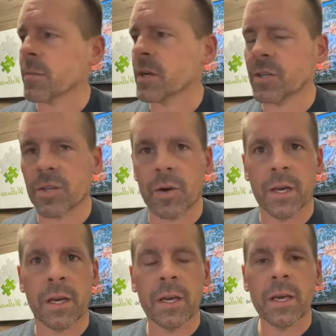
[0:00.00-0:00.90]
I'm going to show
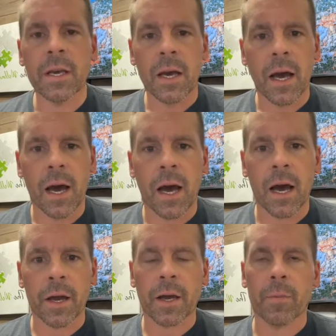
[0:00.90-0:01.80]
you
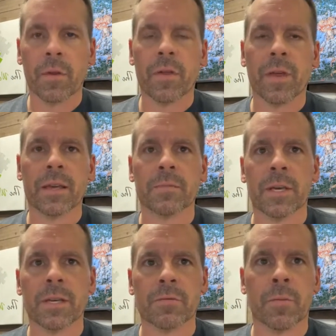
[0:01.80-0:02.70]
a couple of things,
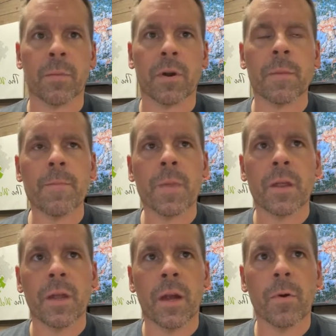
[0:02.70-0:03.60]
because remember,
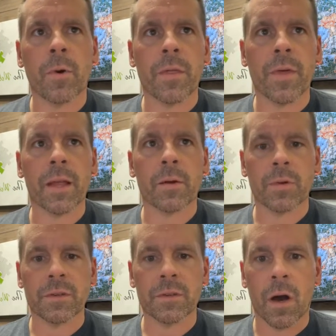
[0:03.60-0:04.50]
the number one thing that
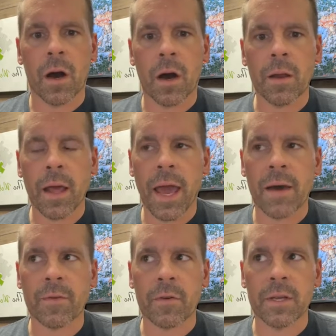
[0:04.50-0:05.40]
we saw
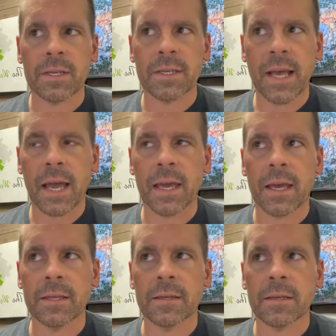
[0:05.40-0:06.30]
after the
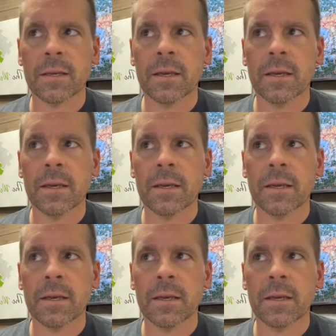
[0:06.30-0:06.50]
second